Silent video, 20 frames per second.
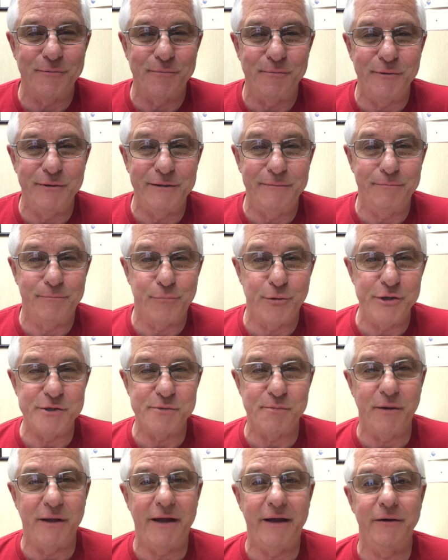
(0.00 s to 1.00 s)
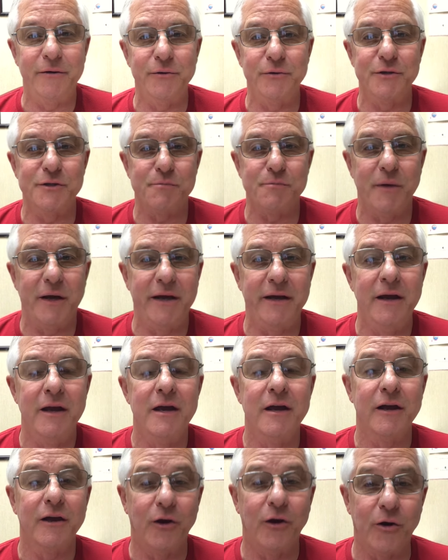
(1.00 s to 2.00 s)
Breisblatt, who is my
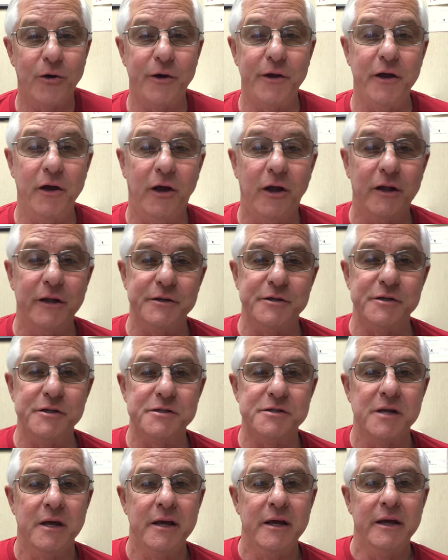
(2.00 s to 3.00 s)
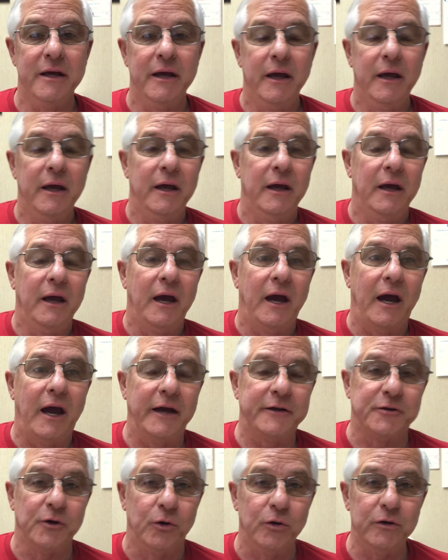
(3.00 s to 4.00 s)
cardiologist, I
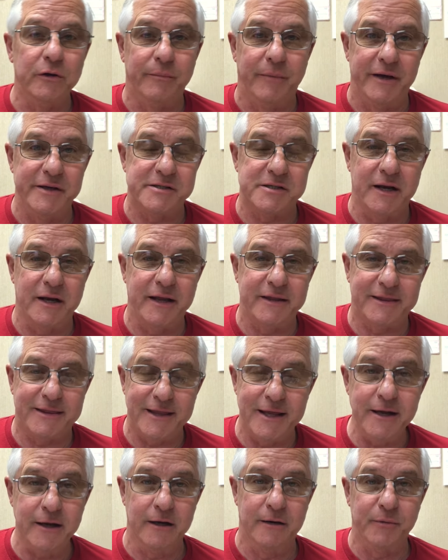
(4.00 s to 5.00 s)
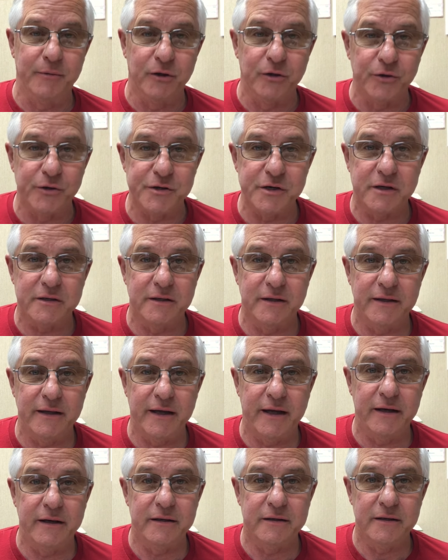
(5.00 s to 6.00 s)
told him, I said, I think I'm allergic to
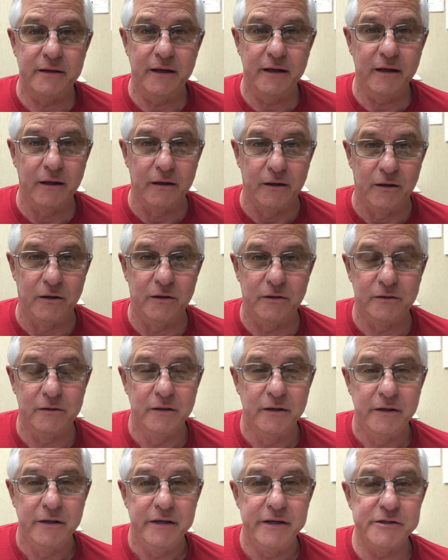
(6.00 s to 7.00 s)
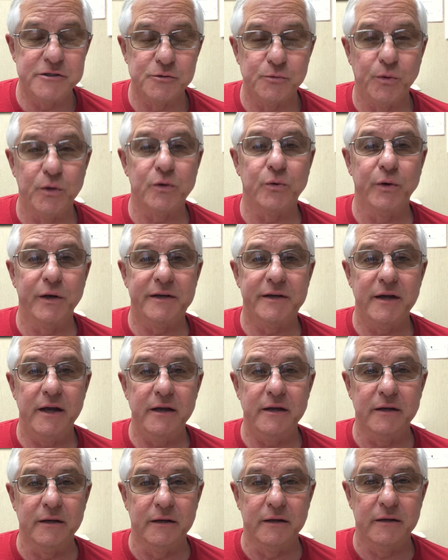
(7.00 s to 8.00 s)
that atenolol. He says, well, quit
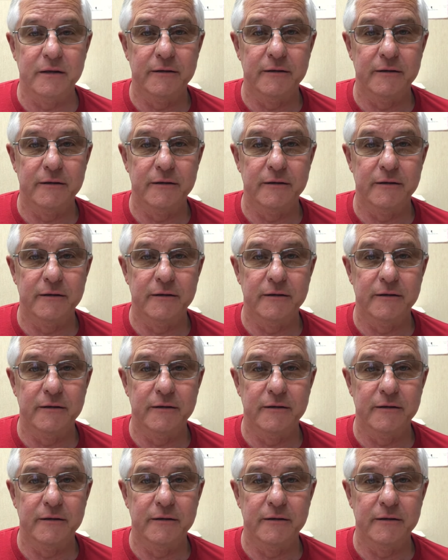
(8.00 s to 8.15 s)
taking it.